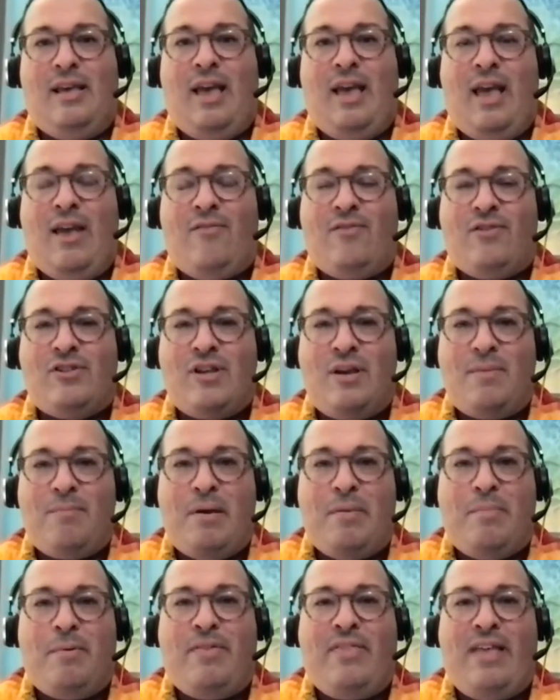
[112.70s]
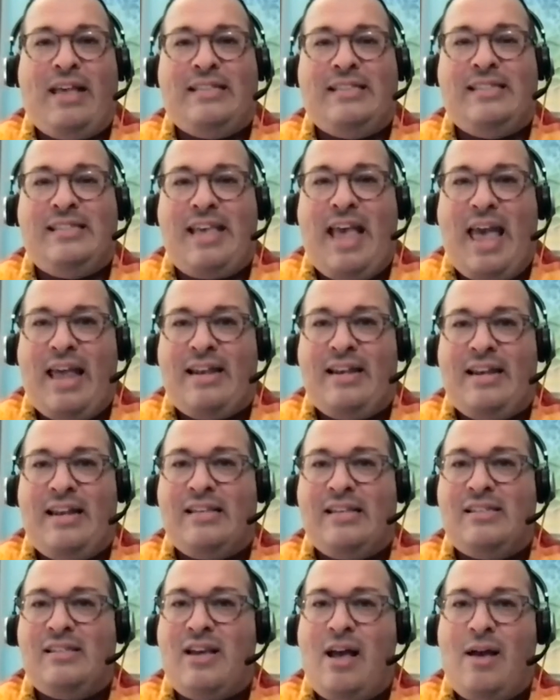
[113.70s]
And for some people, that
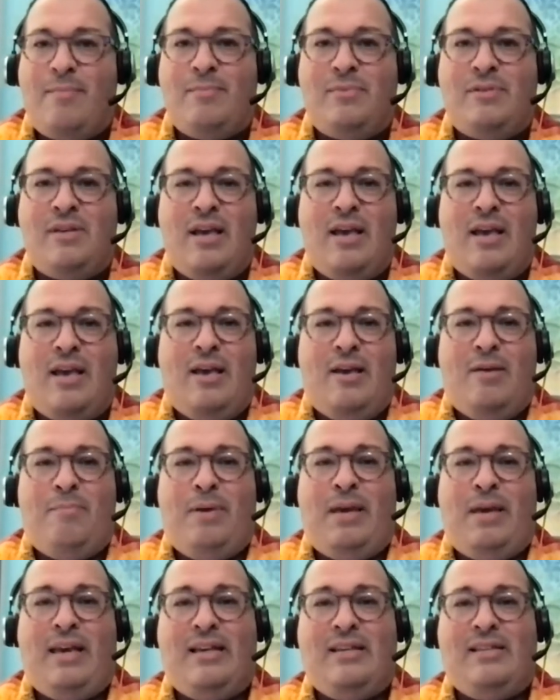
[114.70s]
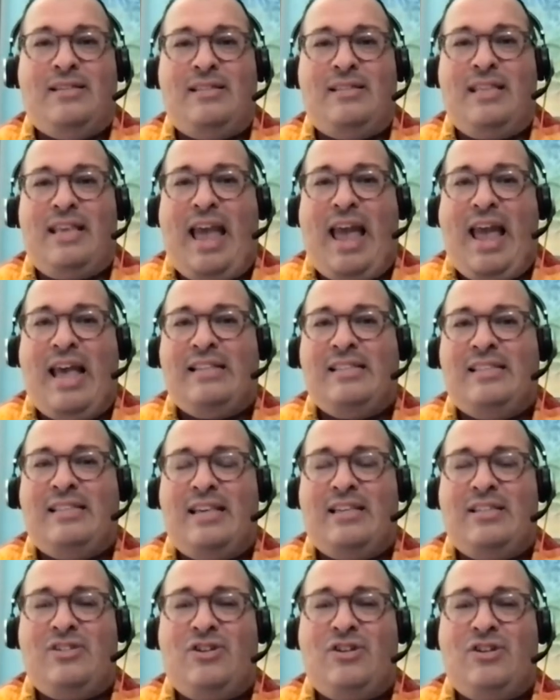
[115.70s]
sadness comes because the
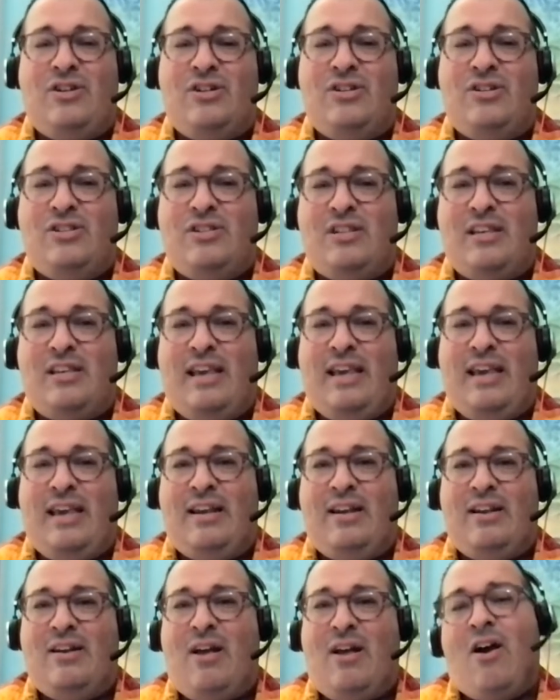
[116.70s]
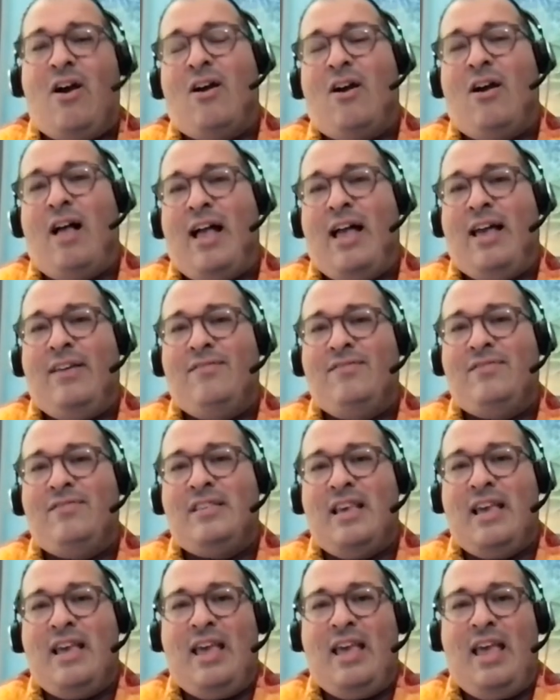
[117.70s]
ancestors in our lives
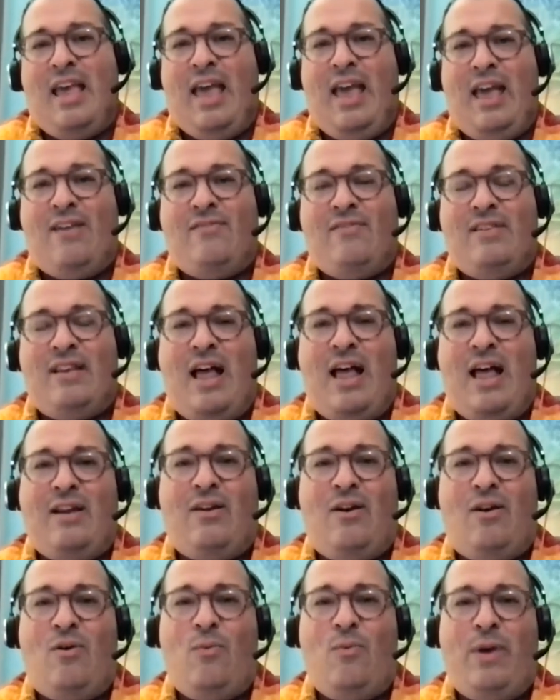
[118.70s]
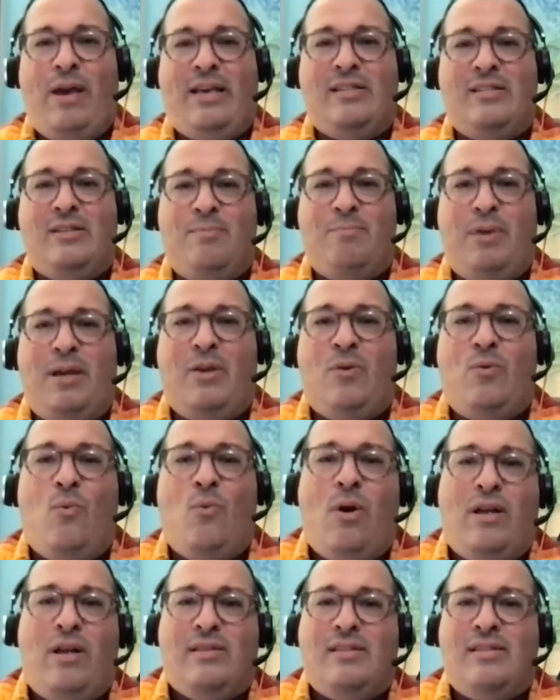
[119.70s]
have not always been
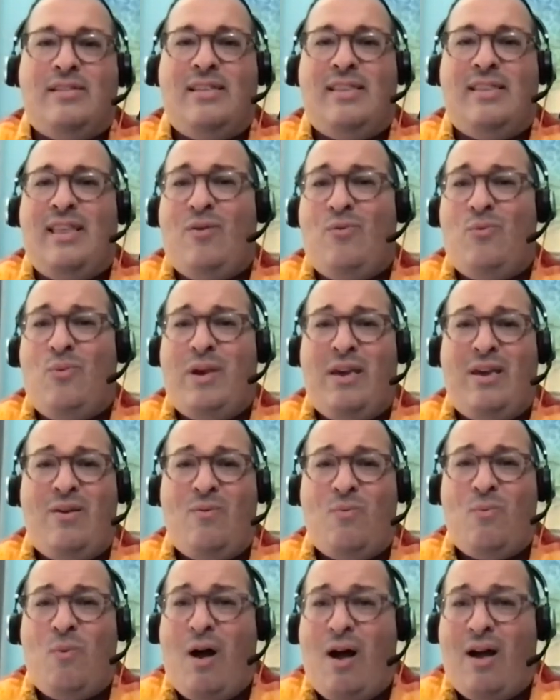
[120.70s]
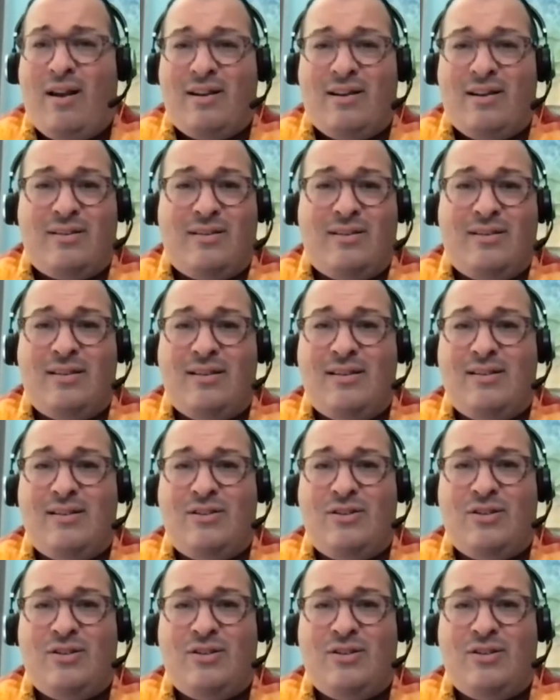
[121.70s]
ones that we want to